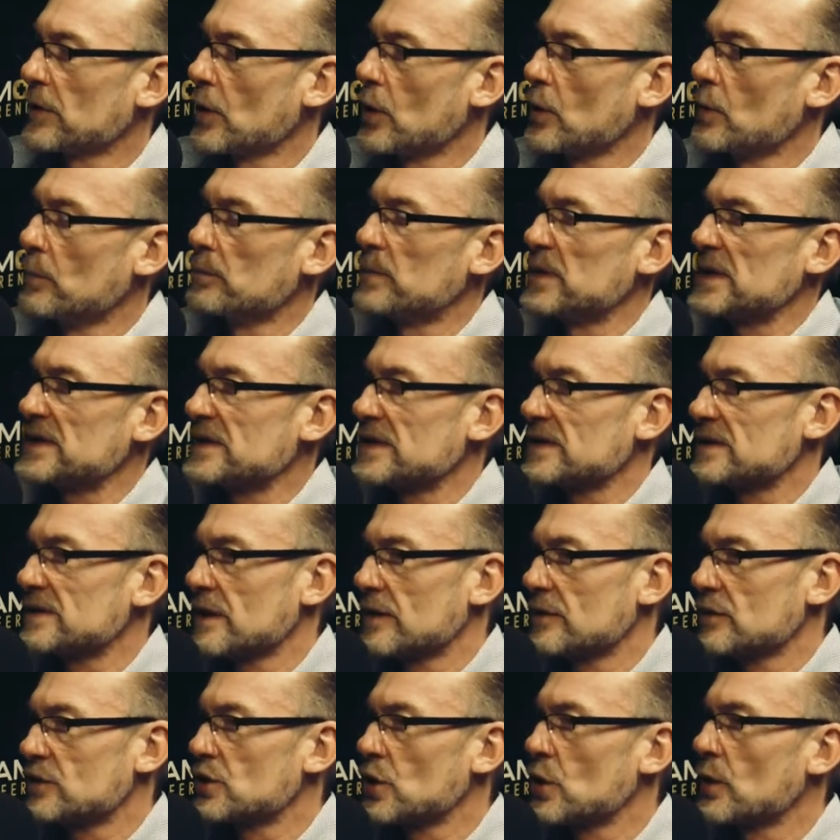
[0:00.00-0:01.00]
that own business
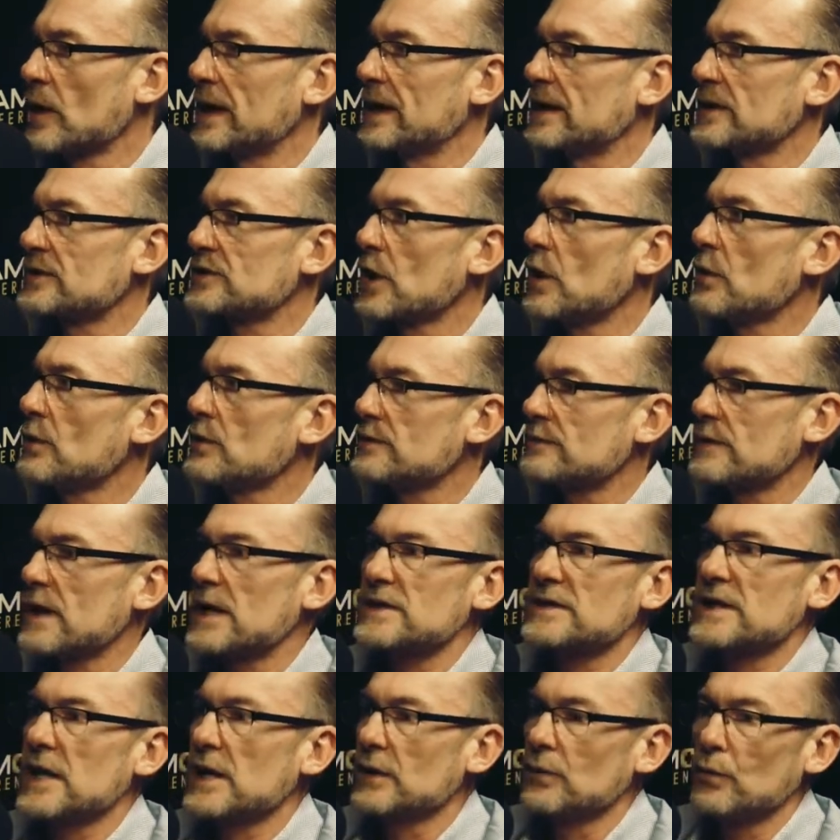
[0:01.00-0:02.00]
on the show and it's always
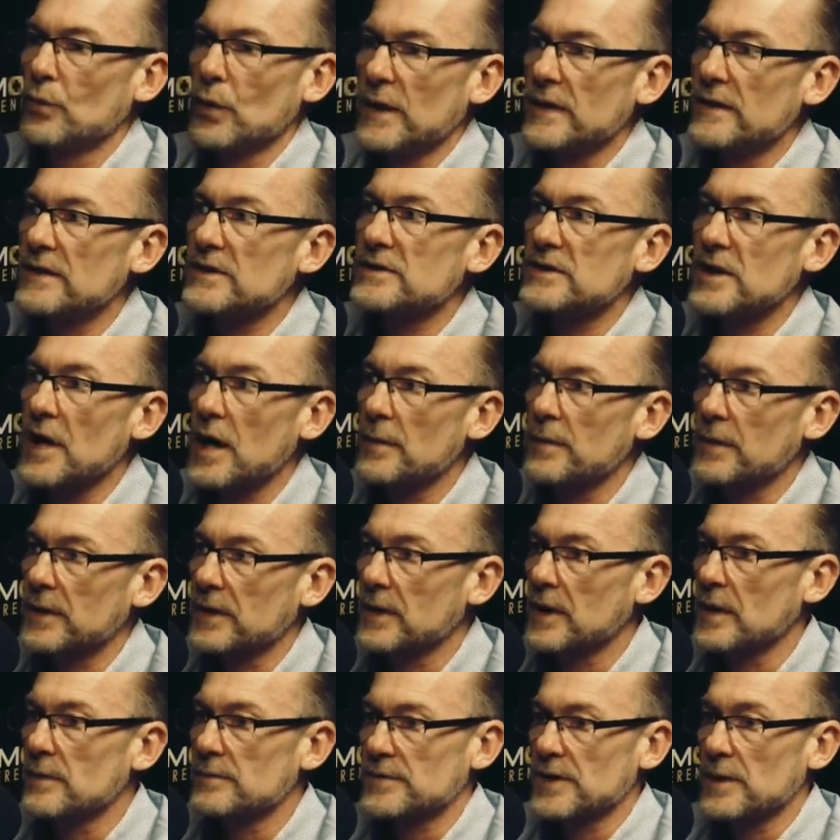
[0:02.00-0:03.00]
fascinating when this
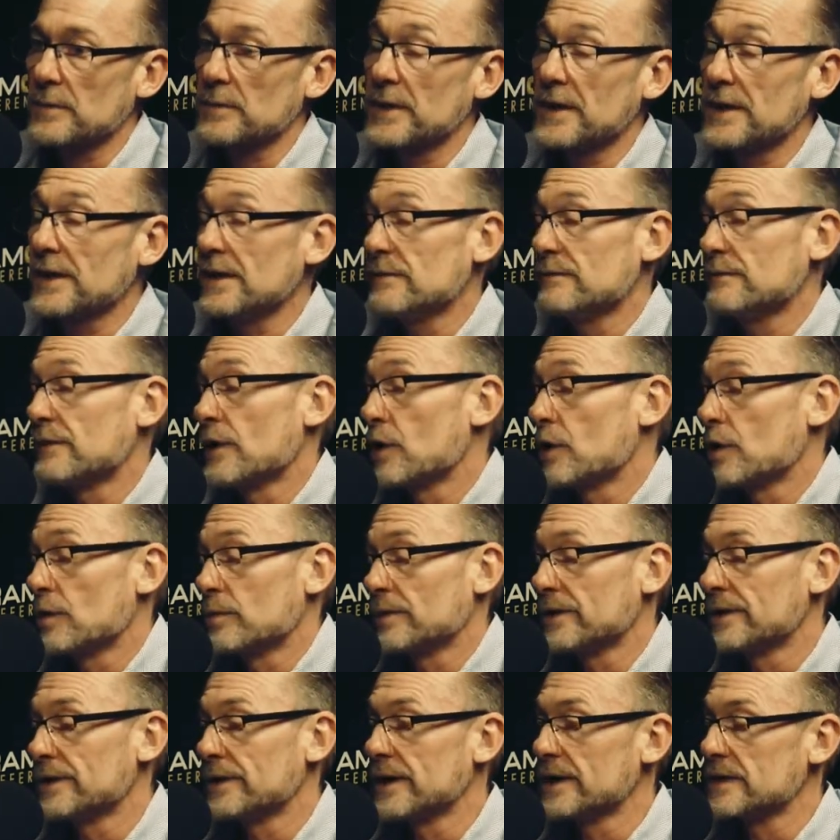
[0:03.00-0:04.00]
topic comes up and it
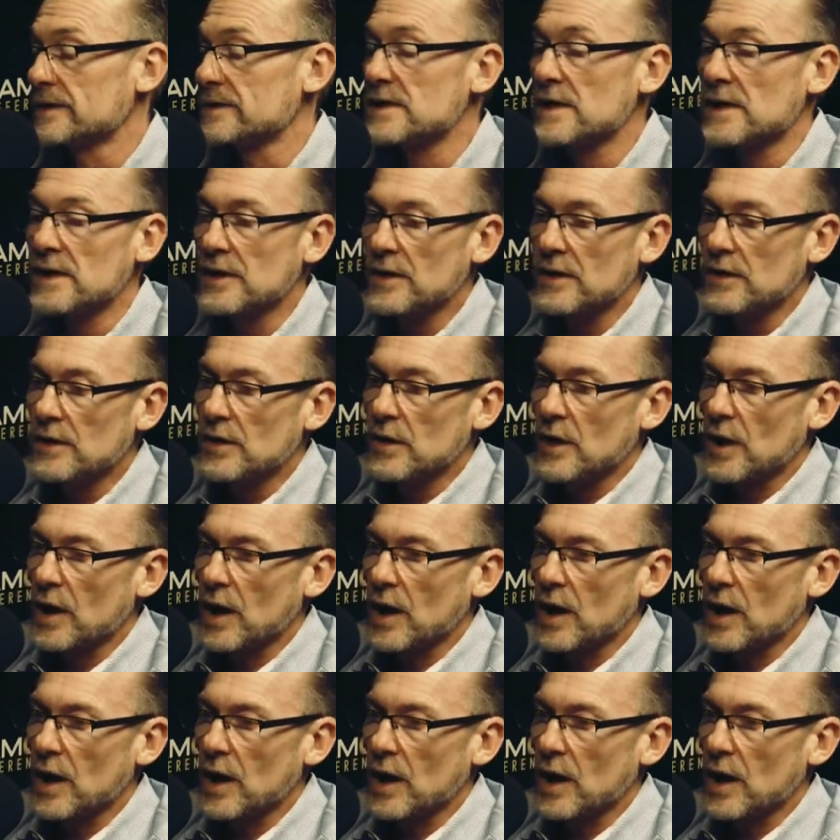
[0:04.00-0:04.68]
invariably does sure